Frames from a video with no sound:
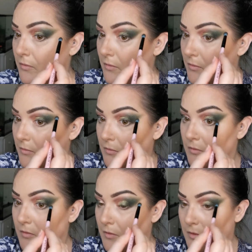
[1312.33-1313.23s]

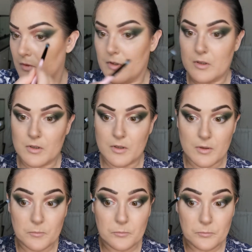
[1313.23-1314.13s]

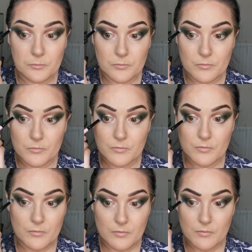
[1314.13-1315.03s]

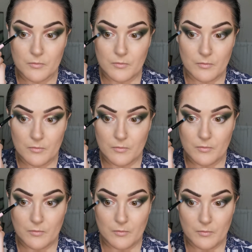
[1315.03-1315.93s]

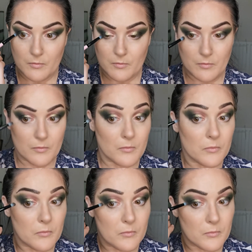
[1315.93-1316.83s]

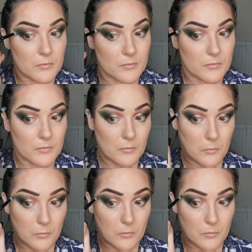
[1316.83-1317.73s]

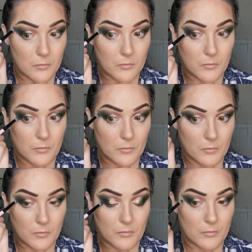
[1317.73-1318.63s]

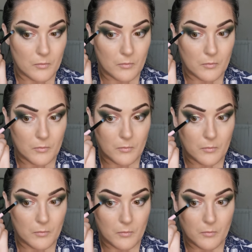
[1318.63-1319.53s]

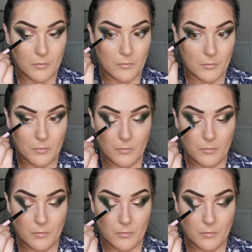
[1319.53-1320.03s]
Nobody speaks.